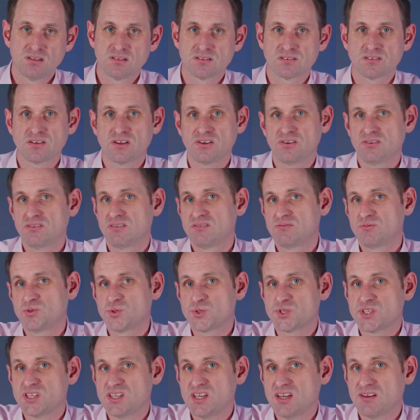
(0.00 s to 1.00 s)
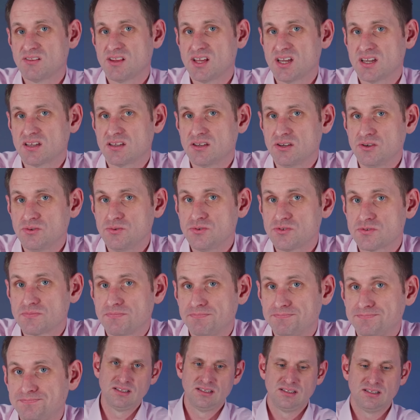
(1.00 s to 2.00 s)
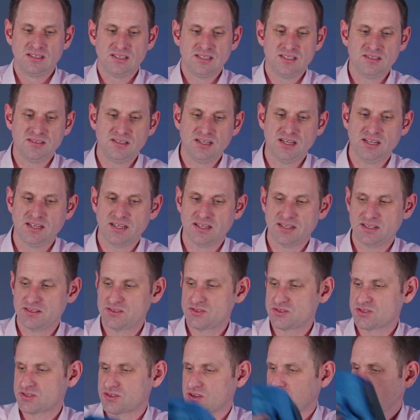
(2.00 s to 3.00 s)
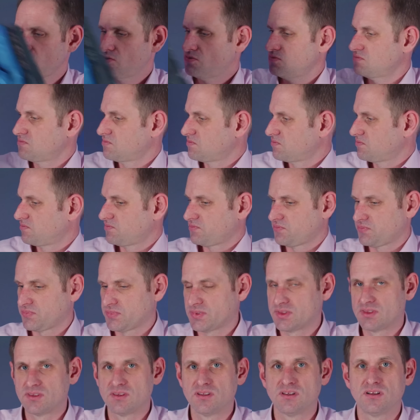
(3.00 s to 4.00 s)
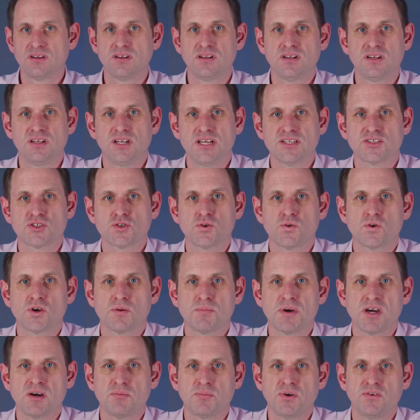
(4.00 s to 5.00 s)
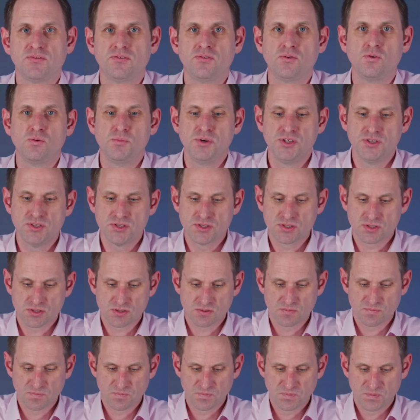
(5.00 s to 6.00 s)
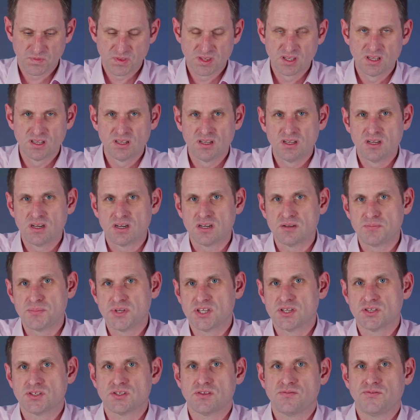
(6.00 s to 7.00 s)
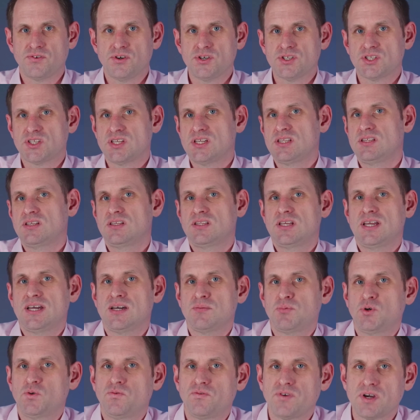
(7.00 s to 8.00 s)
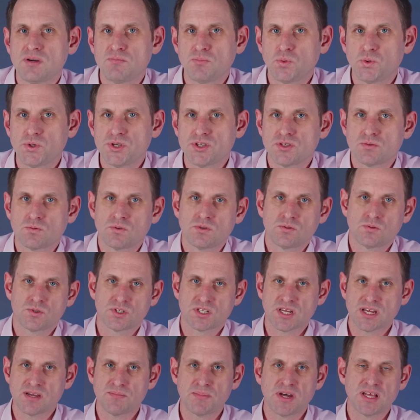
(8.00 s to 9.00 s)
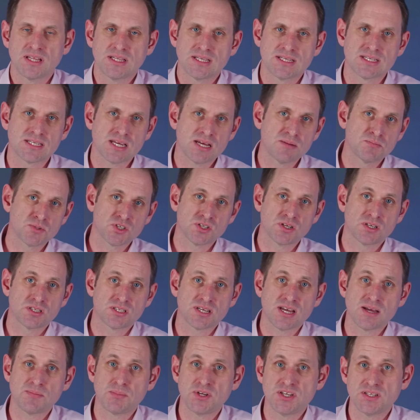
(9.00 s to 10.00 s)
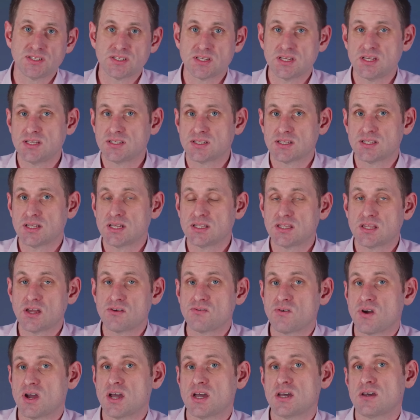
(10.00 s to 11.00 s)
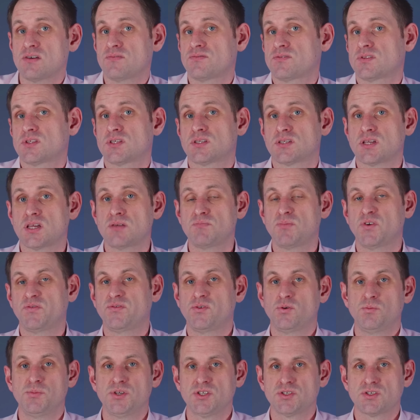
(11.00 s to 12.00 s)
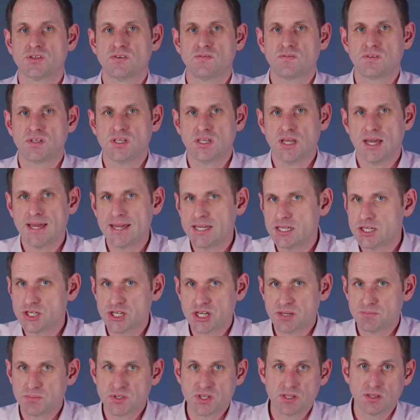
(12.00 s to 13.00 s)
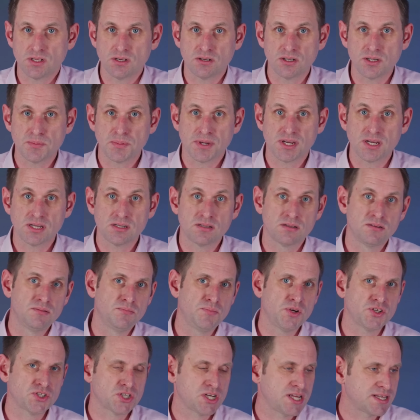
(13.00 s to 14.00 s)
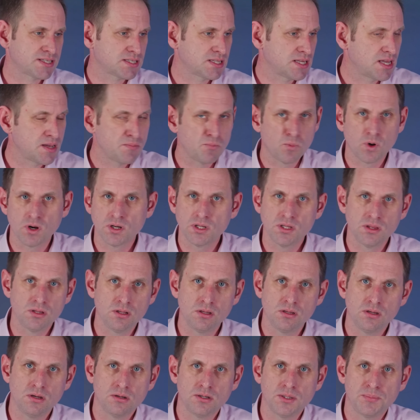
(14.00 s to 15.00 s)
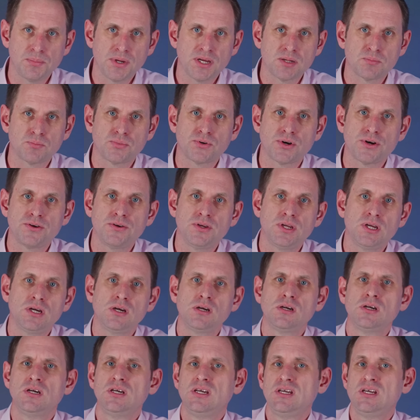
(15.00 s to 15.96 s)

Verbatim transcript: So we'll see how that goes. So let's talk about performance, because the first thing that the Apple fanboys will say about the Samsung tablets is that they don't have the same performance of the A chips in the iPad, much less the M1 in the iPad Pro here.